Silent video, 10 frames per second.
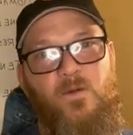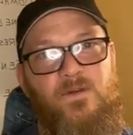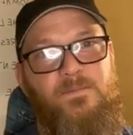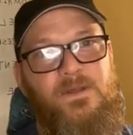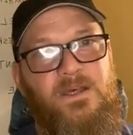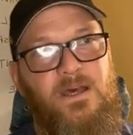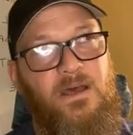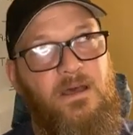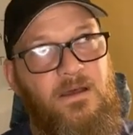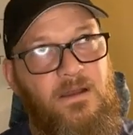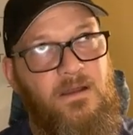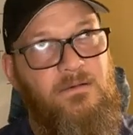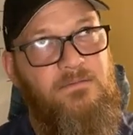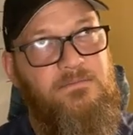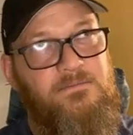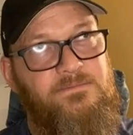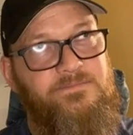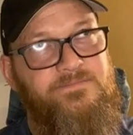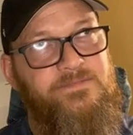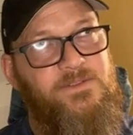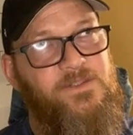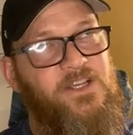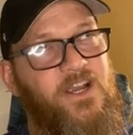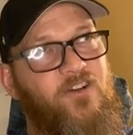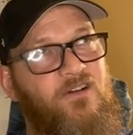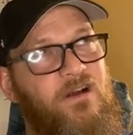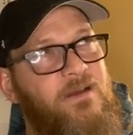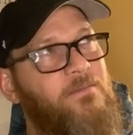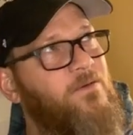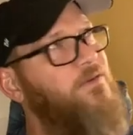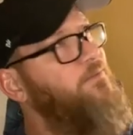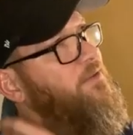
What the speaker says: it would be I say crime, it